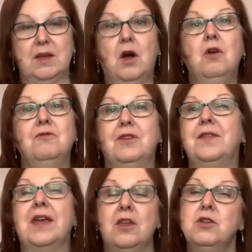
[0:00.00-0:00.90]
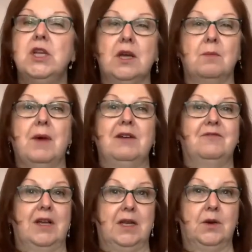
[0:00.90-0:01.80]
Then hopefully they usually come back
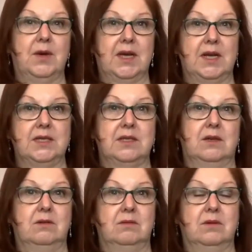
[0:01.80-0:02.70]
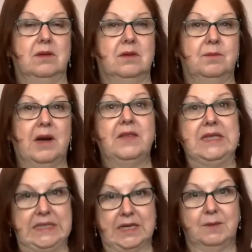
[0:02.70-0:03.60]
fairly quickly, so by
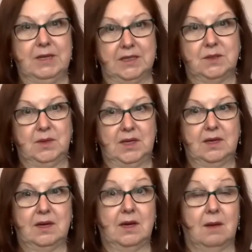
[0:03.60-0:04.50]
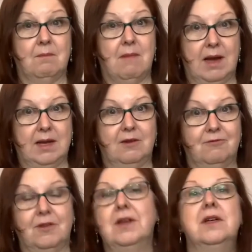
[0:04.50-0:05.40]
this time next week I might
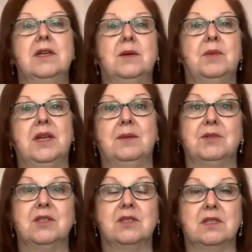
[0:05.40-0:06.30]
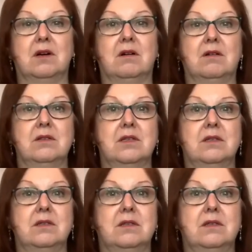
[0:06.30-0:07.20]
have been able to start
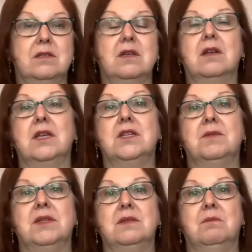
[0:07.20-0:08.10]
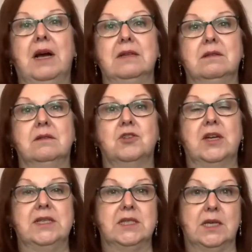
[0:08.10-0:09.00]
certainly doing some pattern
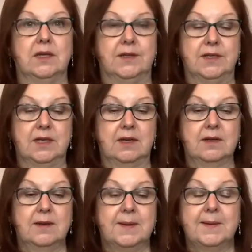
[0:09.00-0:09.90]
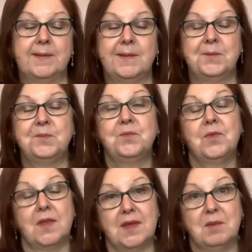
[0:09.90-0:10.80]
tracing, and
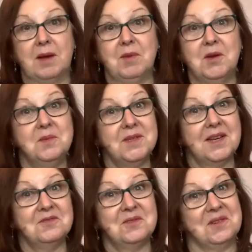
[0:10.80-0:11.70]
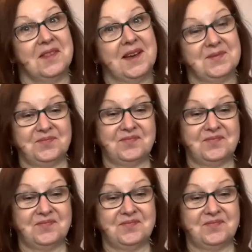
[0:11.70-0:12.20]
there might be an update for you there.